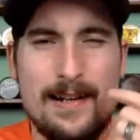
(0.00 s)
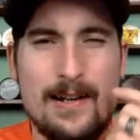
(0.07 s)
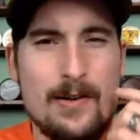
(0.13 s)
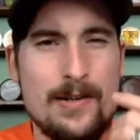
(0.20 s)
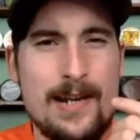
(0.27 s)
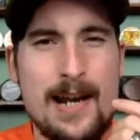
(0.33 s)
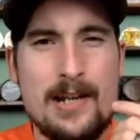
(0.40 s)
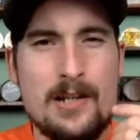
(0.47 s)

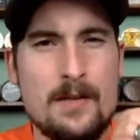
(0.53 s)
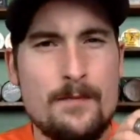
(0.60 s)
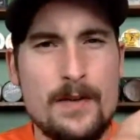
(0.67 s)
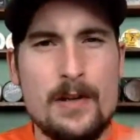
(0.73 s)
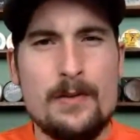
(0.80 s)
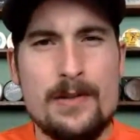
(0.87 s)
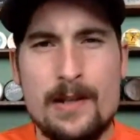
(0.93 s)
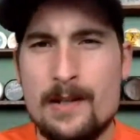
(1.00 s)
irritation if
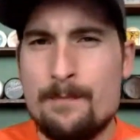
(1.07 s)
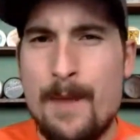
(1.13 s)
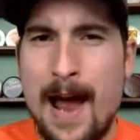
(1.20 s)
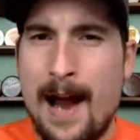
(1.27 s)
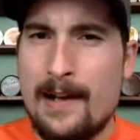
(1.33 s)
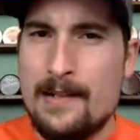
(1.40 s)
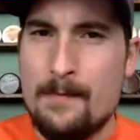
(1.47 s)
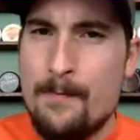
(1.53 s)
you use these
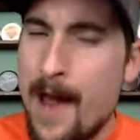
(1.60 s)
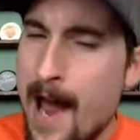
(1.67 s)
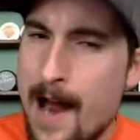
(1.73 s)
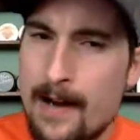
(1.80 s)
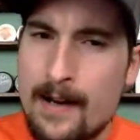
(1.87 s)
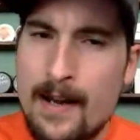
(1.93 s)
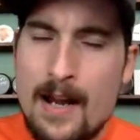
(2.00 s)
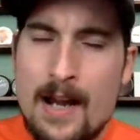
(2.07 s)
back to
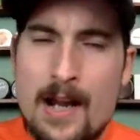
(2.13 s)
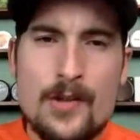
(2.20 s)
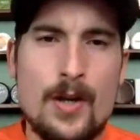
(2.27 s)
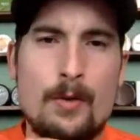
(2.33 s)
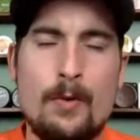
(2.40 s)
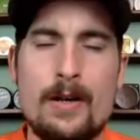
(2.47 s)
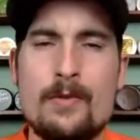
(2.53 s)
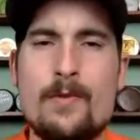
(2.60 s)
back. So
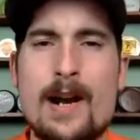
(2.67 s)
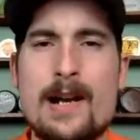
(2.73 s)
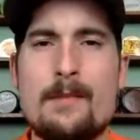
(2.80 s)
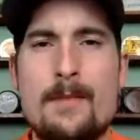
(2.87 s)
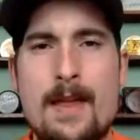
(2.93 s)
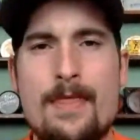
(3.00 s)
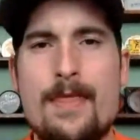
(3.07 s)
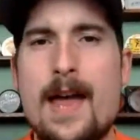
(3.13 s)
I wouldn't
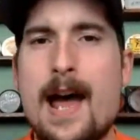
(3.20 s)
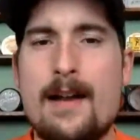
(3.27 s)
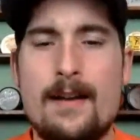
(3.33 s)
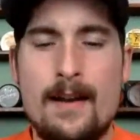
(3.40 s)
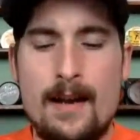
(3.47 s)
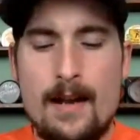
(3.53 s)
recommend that.